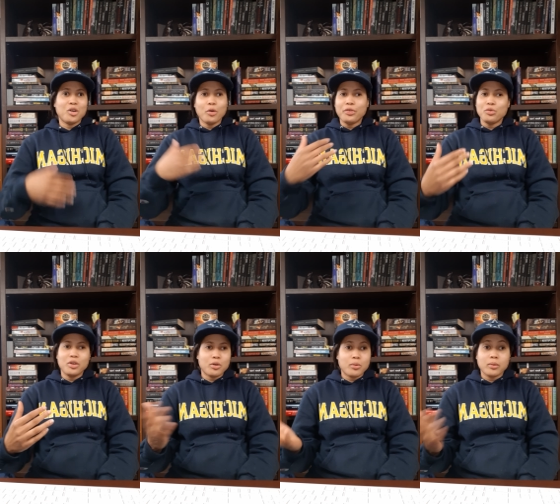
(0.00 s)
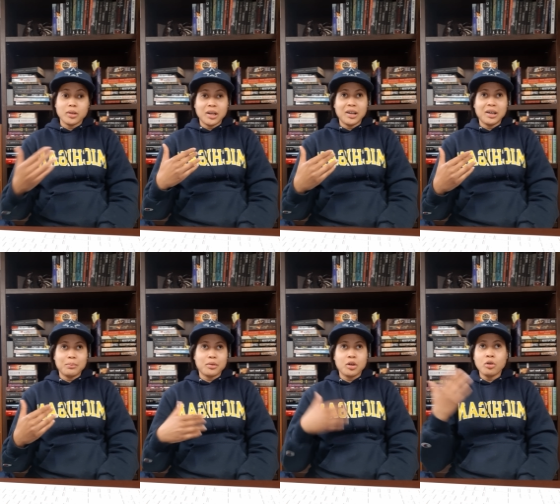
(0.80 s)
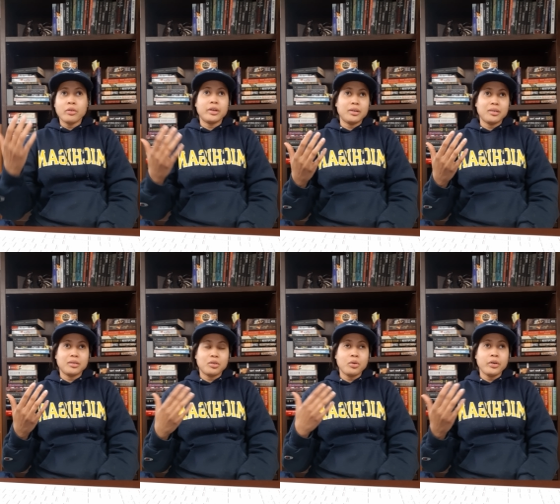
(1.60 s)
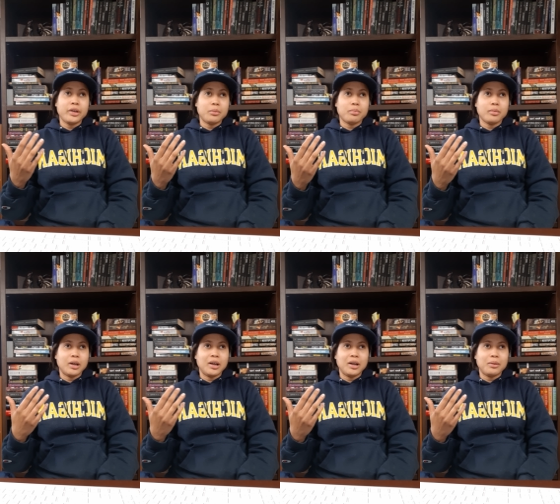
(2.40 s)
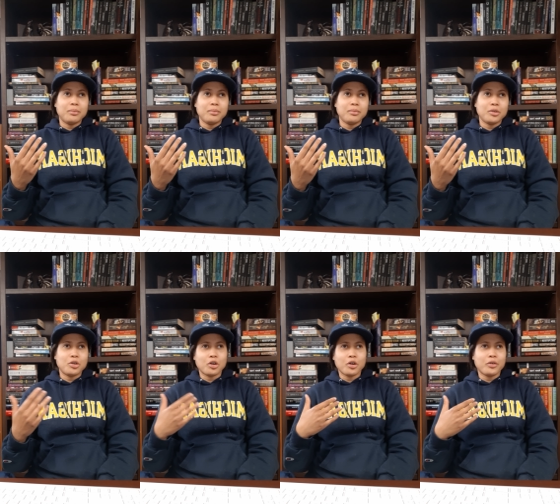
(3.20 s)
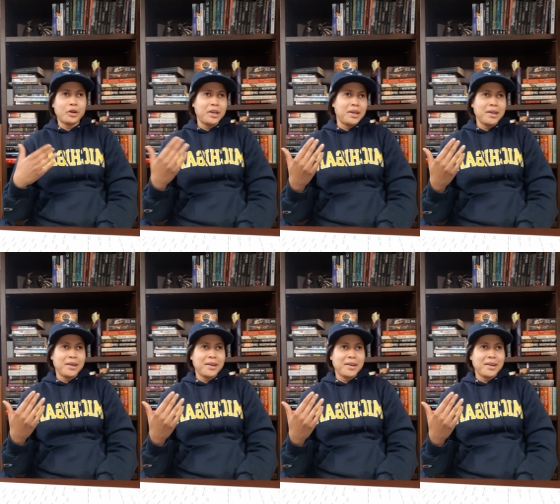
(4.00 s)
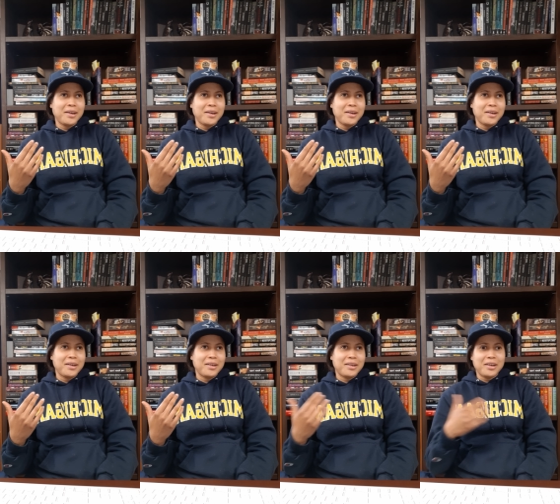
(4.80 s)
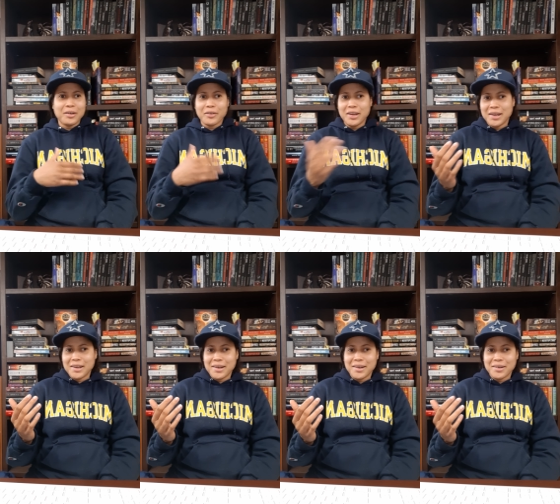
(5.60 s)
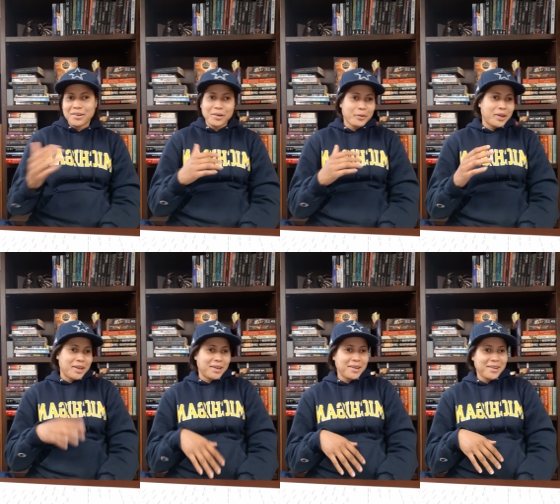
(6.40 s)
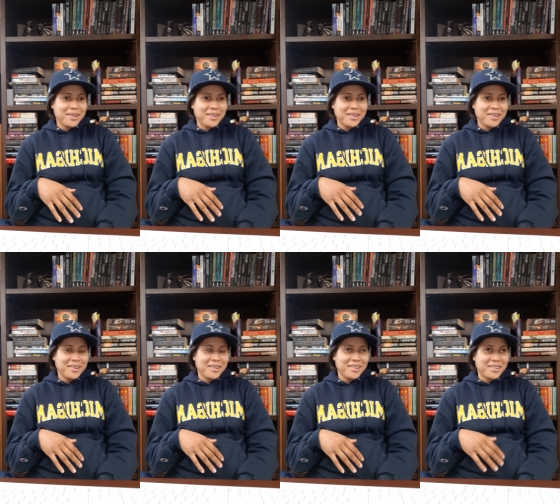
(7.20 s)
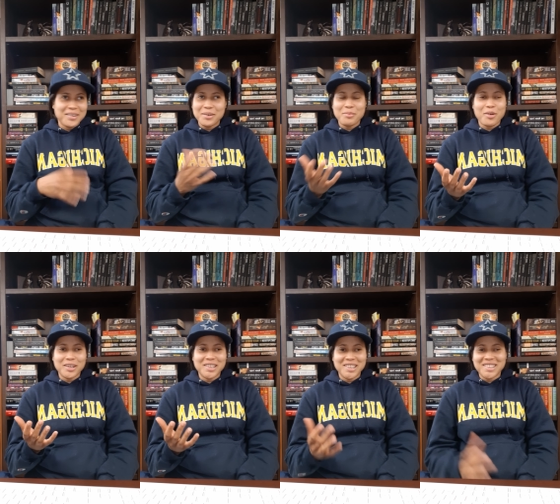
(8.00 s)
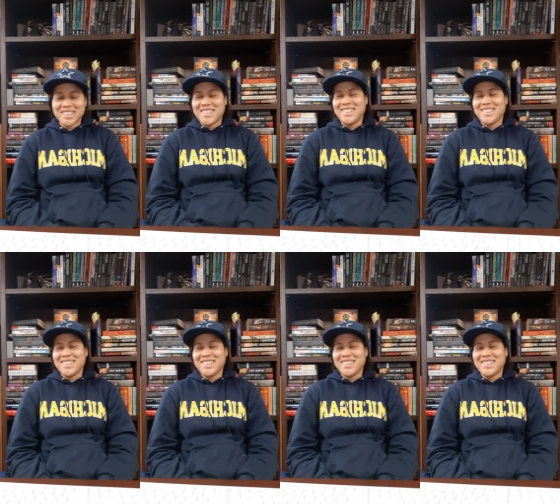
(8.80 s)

go through the um, querying, querying. Um, Curry, carrying, currying process